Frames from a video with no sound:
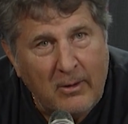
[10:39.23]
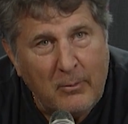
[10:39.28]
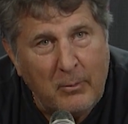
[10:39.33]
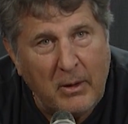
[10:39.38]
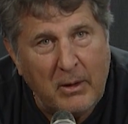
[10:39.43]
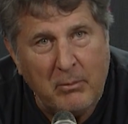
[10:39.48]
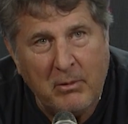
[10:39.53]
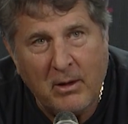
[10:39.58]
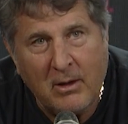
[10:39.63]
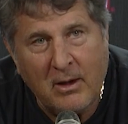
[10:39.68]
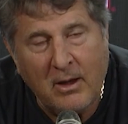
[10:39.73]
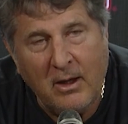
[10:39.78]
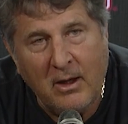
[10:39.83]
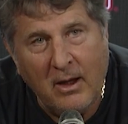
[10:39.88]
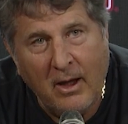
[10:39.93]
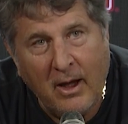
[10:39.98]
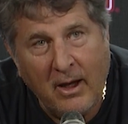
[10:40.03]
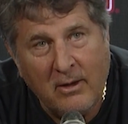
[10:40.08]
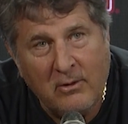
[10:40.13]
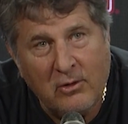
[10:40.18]
maybe a
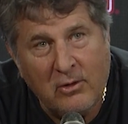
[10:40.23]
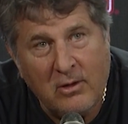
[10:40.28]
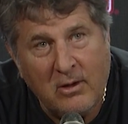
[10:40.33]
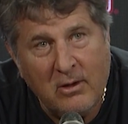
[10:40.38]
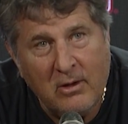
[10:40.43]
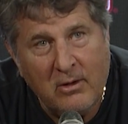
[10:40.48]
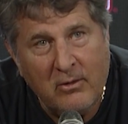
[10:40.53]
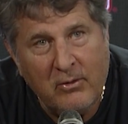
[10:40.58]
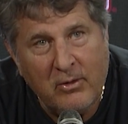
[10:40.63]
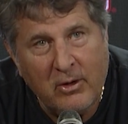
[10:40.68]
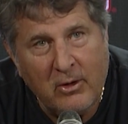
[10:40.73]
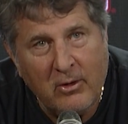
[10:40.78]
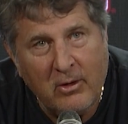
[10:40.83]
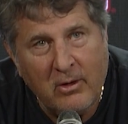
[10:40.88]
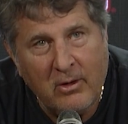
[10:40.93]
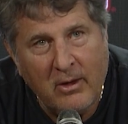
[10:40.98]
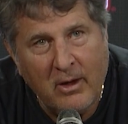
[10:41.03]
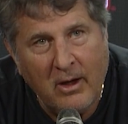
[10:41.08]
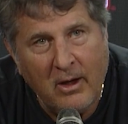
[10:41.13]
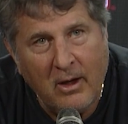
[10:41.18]
key adjective here
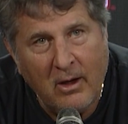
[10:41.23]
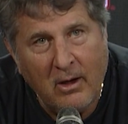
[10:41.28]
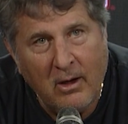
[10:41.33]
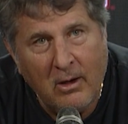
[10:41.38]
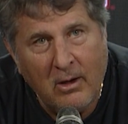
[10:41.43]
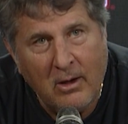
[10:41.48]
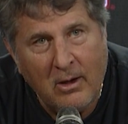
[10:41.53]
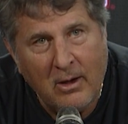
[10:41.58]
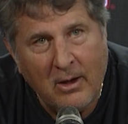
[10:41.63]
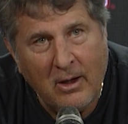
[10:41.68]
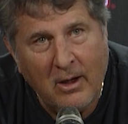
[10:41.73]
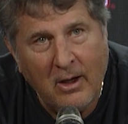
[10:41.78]
or there.